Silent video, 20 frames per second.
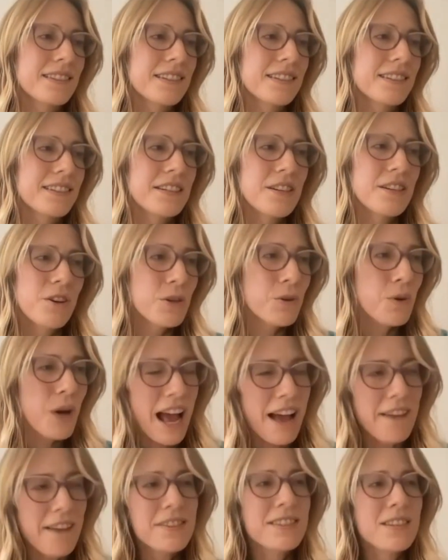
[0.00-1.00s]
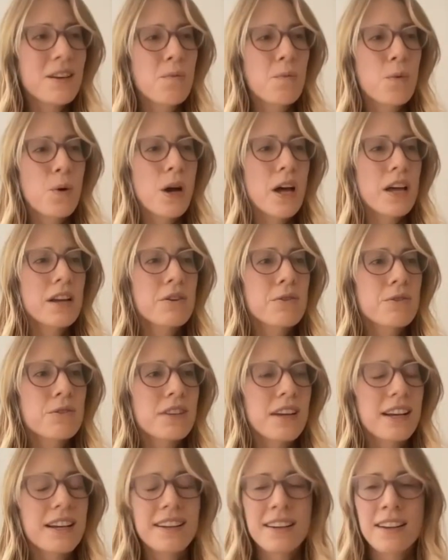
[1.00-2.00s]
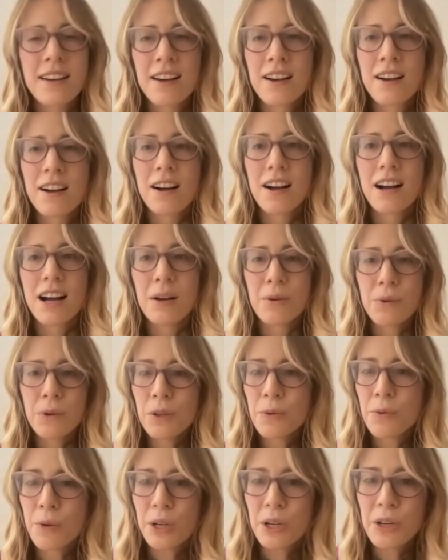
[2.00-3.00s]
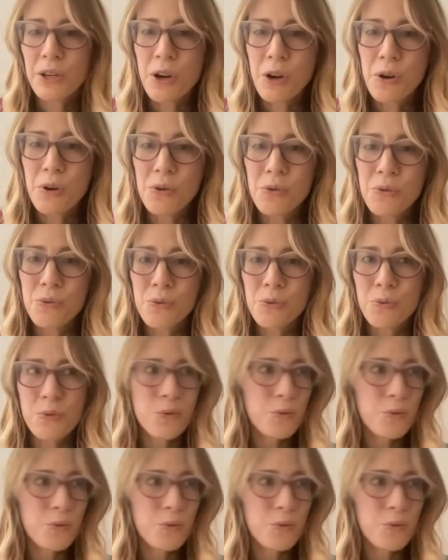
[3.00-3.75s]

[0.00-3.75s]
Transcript: you have someone who's like, I really want to know,